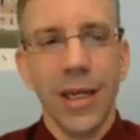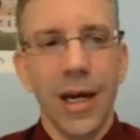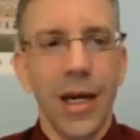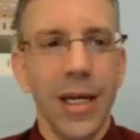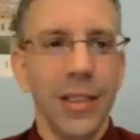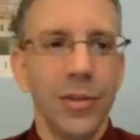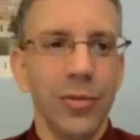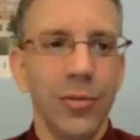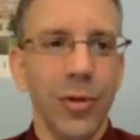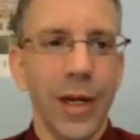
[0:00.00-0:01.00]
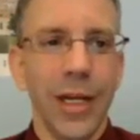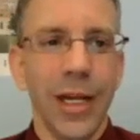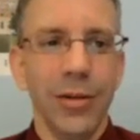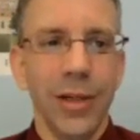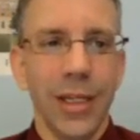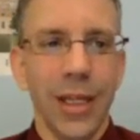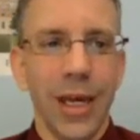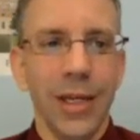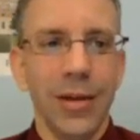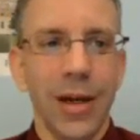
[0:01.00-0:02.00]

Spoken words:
I don't write it out like that.